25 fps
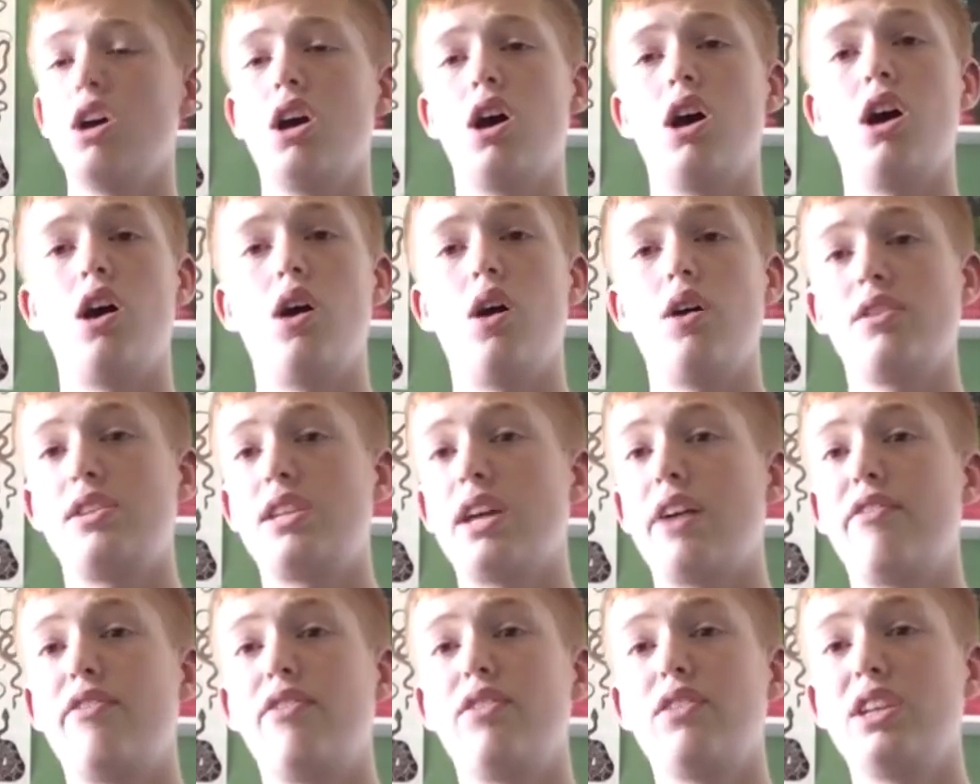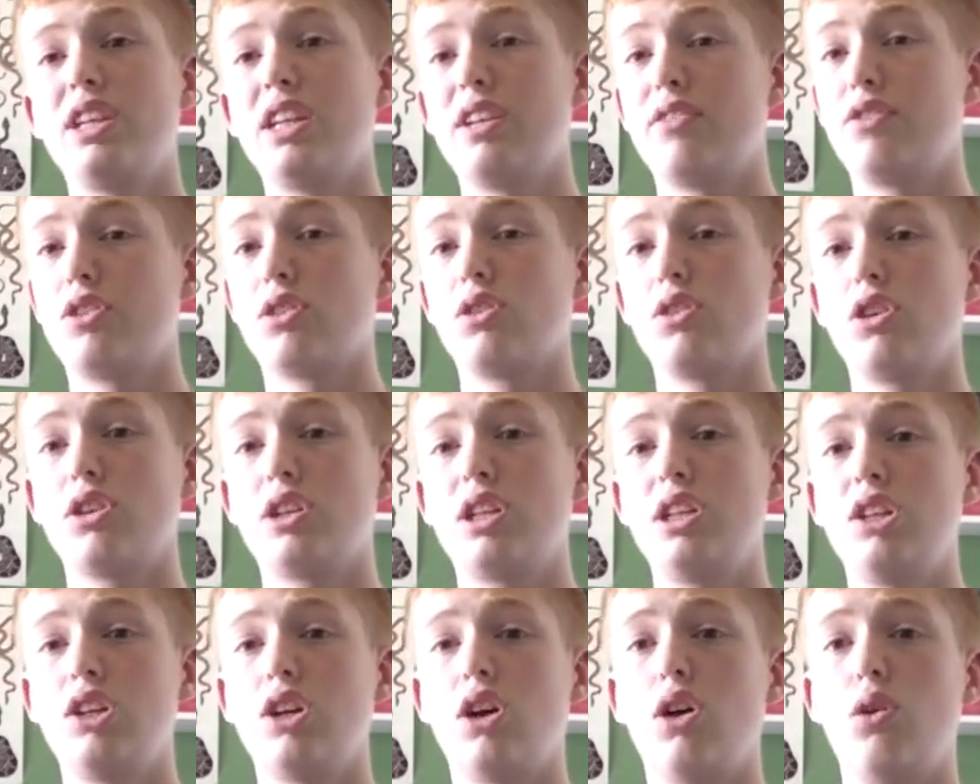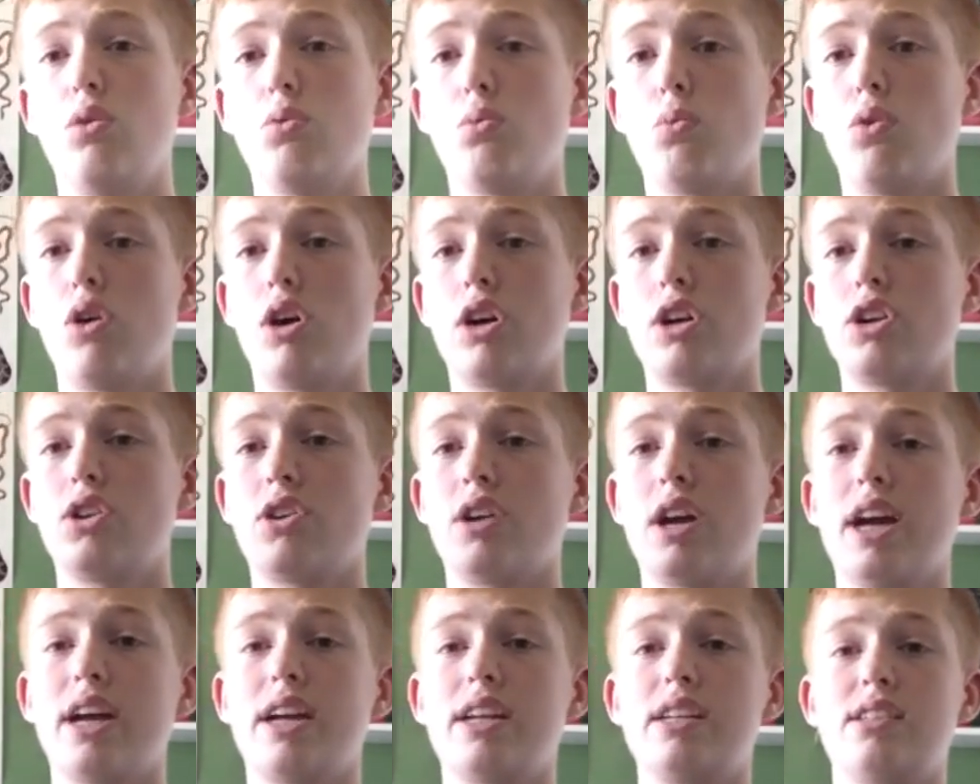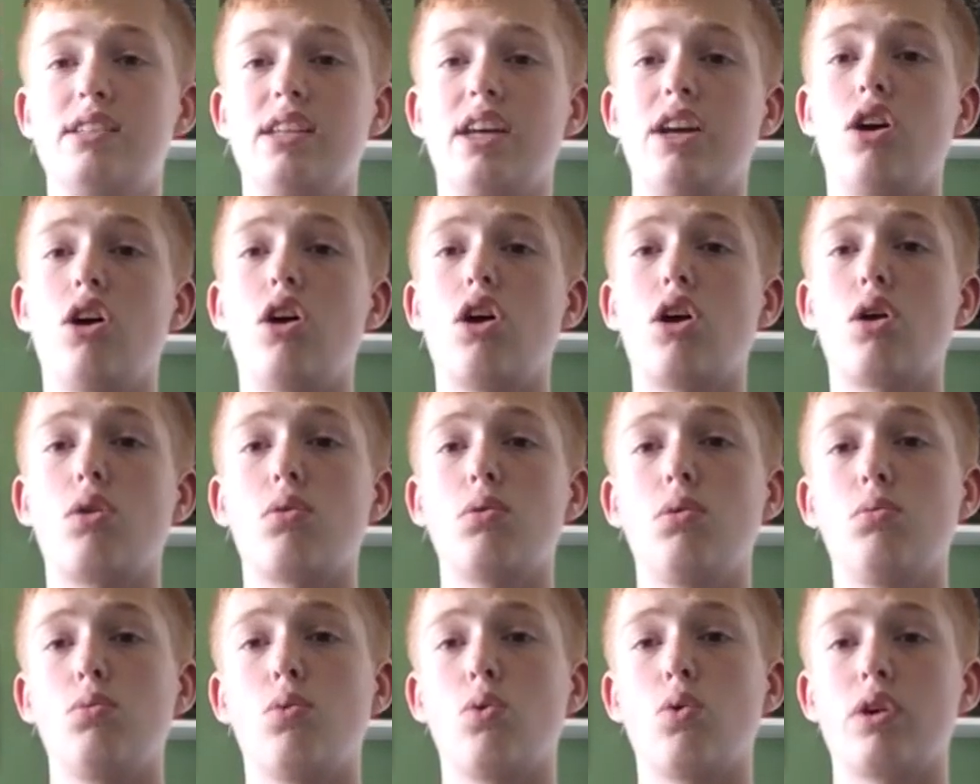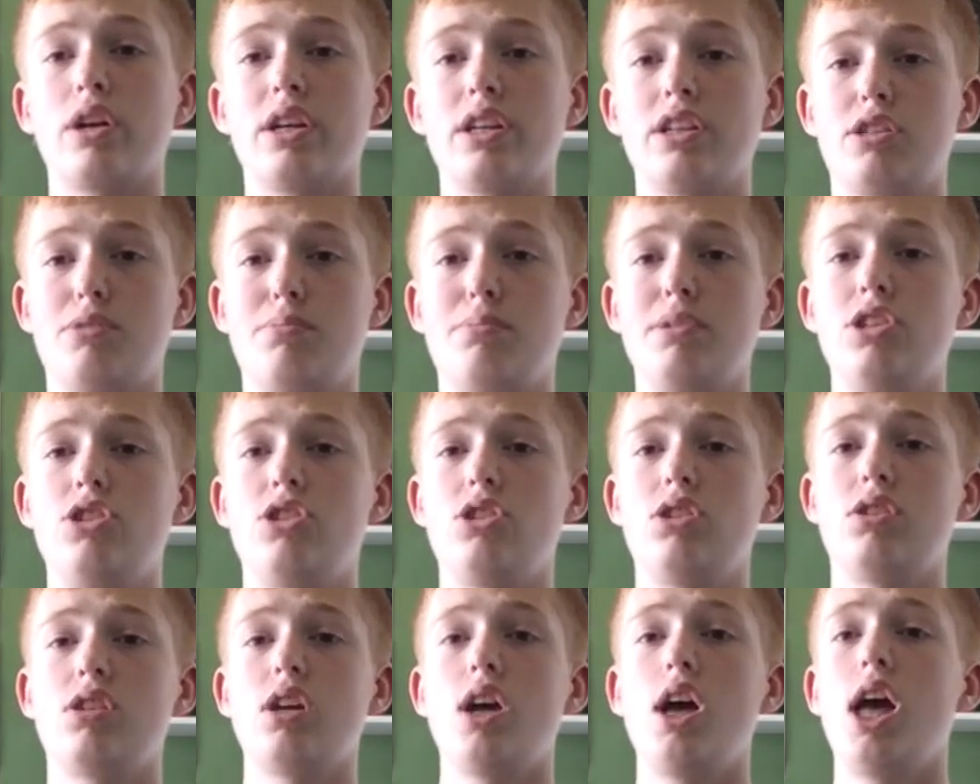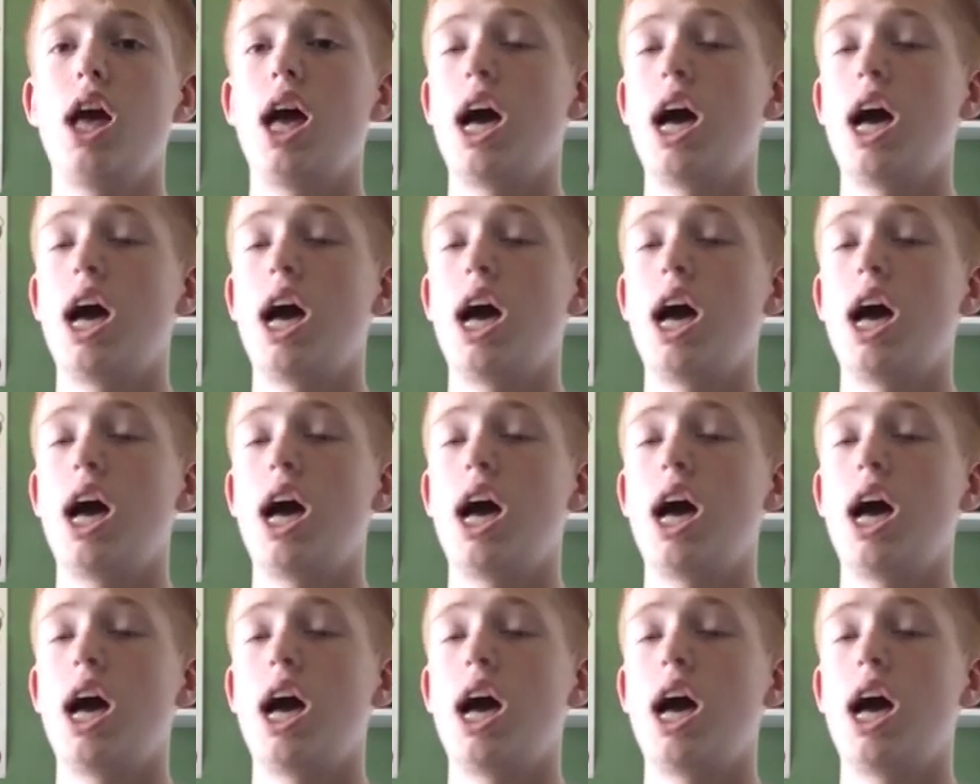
Definitely if you're looking to own water dragons, they are a rewarding species.